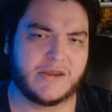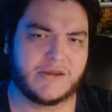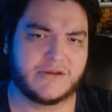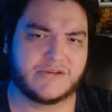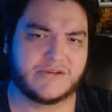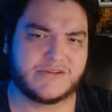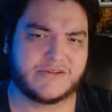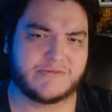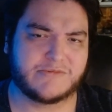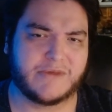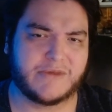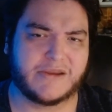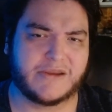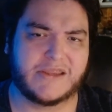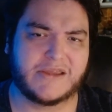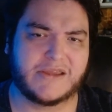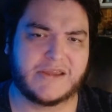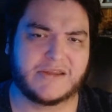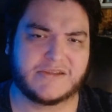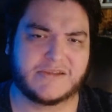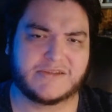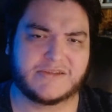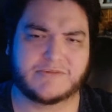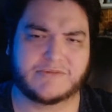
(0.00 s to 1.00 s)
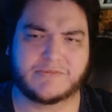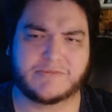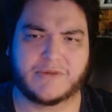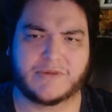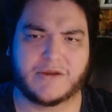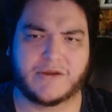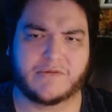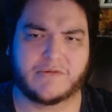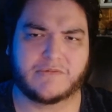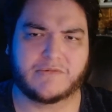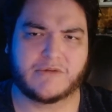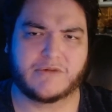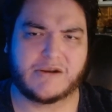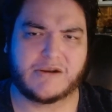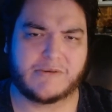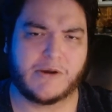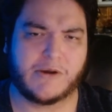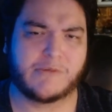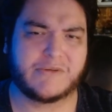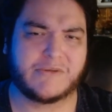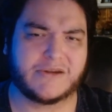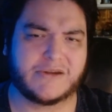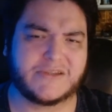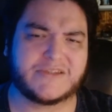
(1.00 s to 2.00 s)
some ideas of what I'm
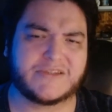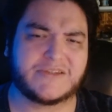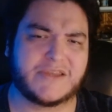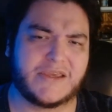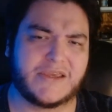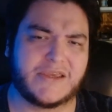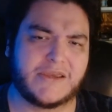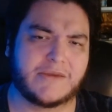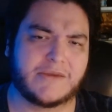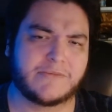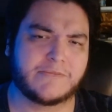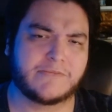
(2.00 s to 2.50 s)
hoping to see.